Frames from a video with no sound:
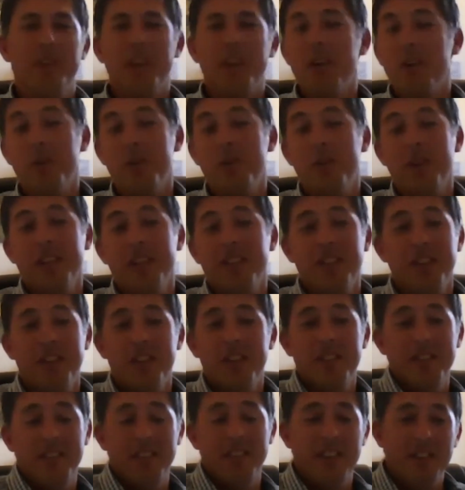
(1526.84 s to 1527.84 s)
well, we
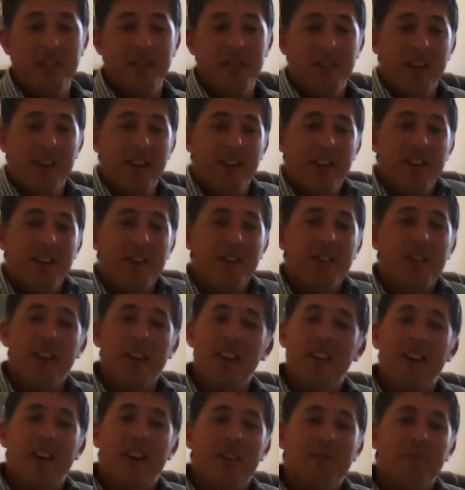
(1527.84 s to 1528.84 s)
do. Yeah, I
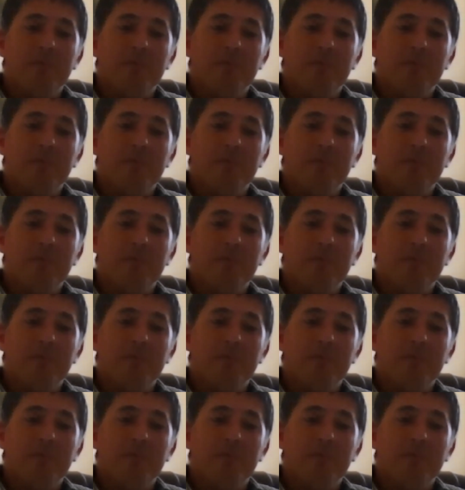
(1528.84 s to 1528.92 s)
think